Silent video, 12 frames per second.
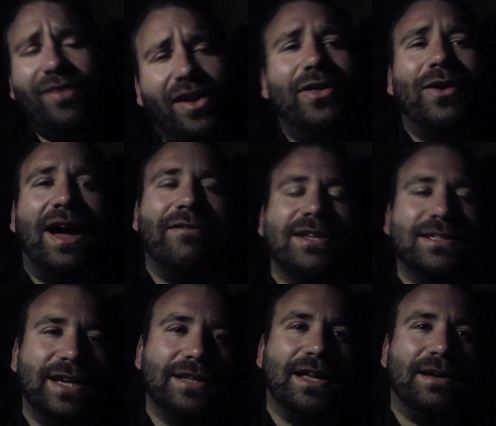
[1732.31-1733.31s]
Although having
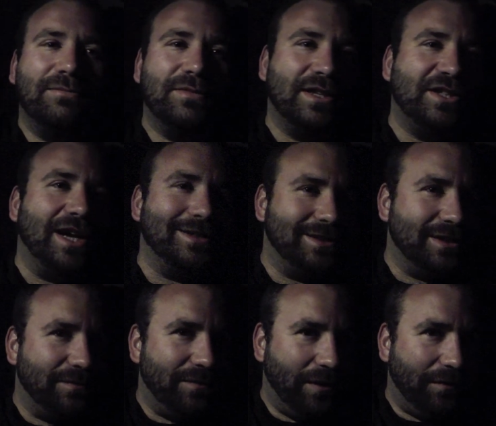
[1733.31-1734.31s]
said that, the chances
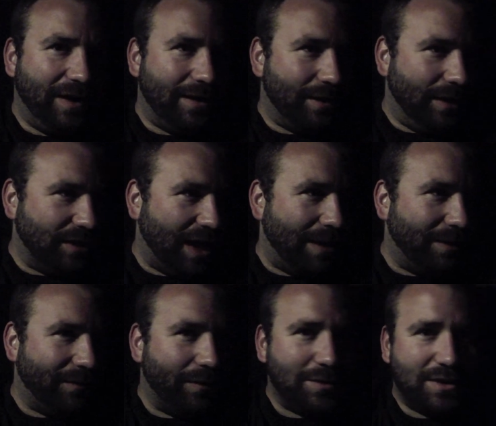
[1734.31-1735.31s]
of anything actually happening
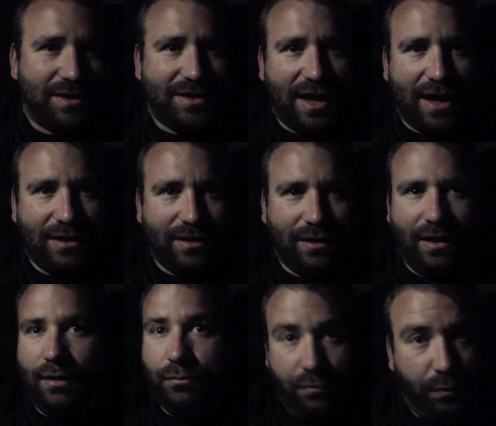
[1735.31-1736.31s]
if I was in the tent,
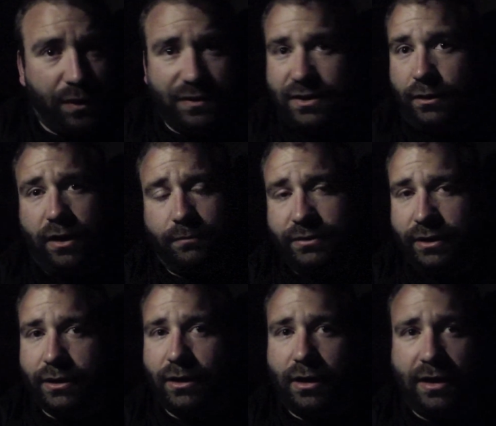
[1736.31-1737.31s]
it would have still come to the
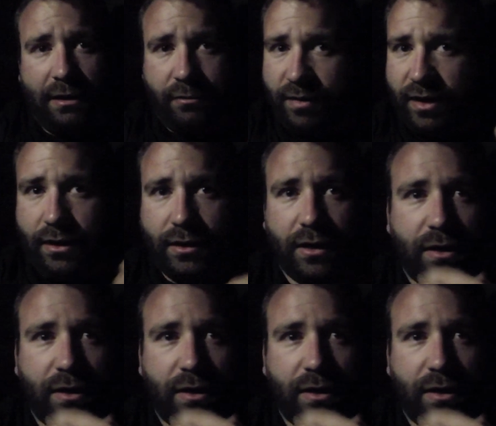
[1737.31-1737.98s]
car and I would be,